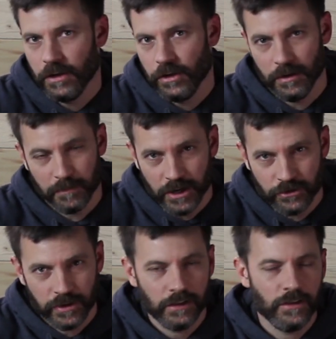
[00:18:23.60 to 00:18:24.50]
you can buy
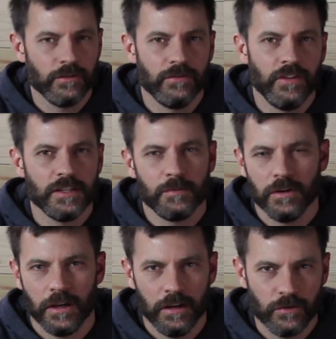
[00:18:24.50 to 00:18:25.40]
directly through
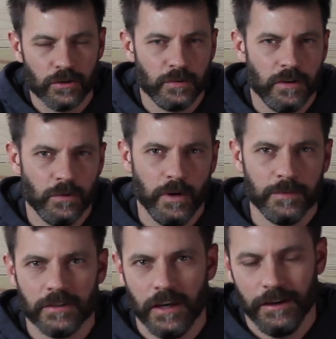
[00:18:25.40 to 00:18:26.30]
Facebook, and of course we have a
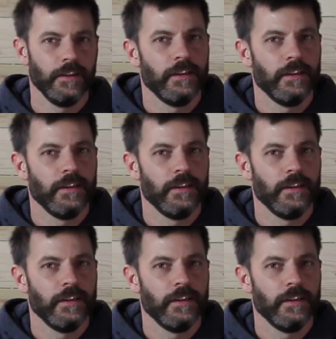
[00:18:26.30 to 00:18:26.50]
website.